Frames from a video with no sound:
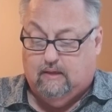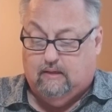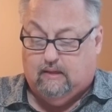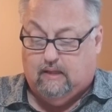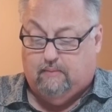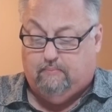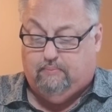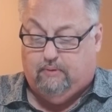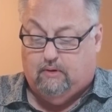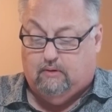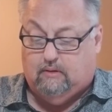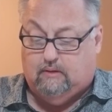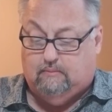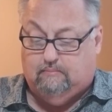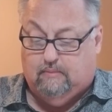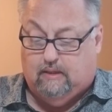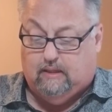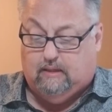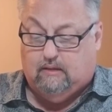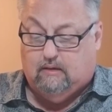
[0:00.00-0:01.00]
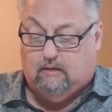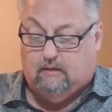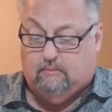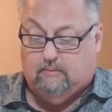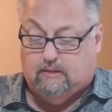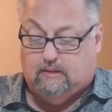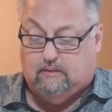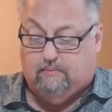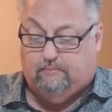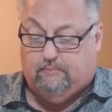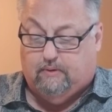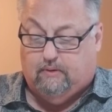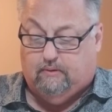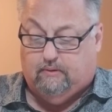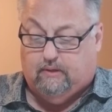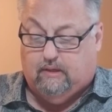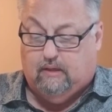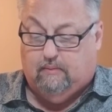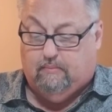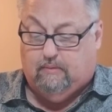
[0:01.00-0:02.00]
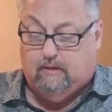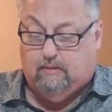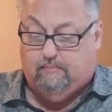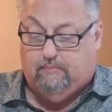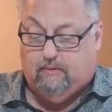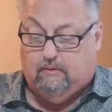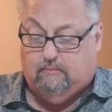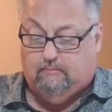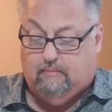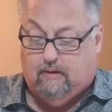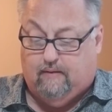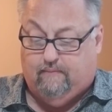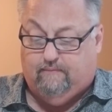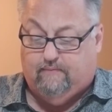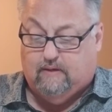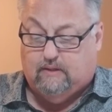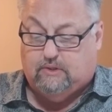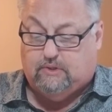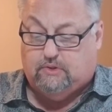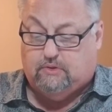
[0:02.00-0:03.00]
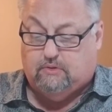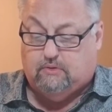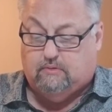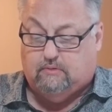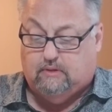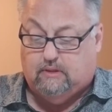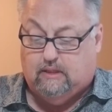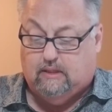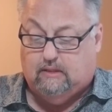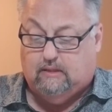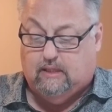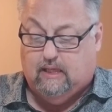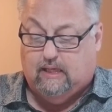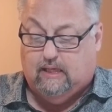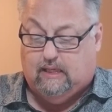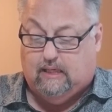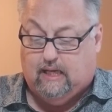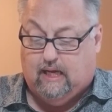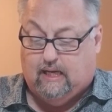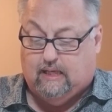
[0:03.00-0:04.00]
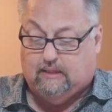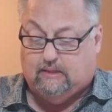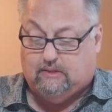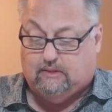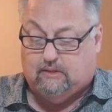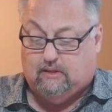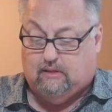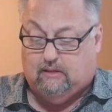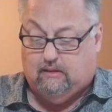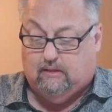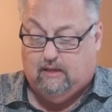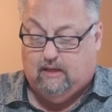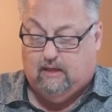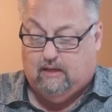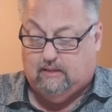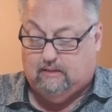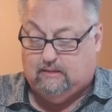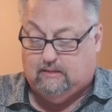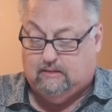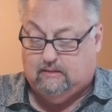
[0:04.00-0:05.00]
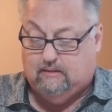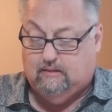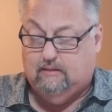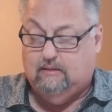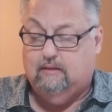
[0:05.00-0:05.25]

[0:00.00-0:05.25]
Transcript: They parted my garments upon them, and upon my vesture did they cast lots.